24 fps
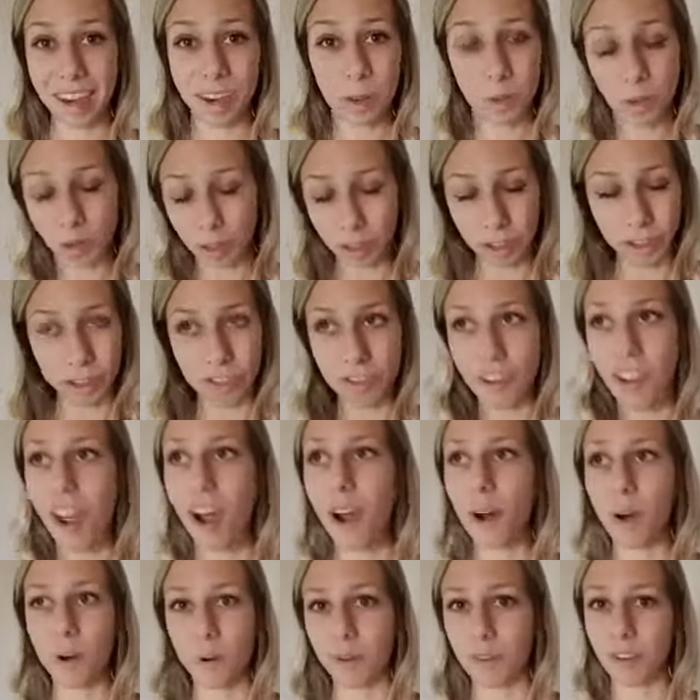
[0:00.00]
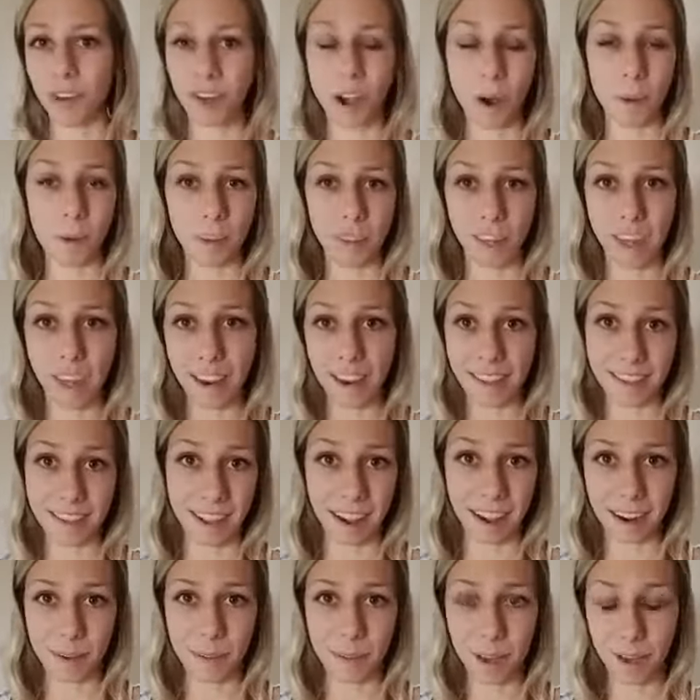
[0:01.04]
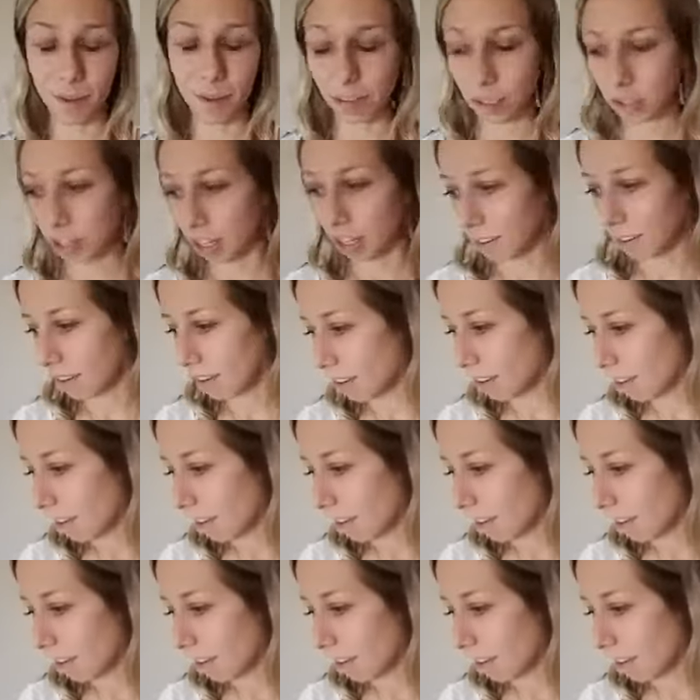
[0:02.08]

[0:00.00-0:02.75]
You will just know to go with it. It's not going to be a question.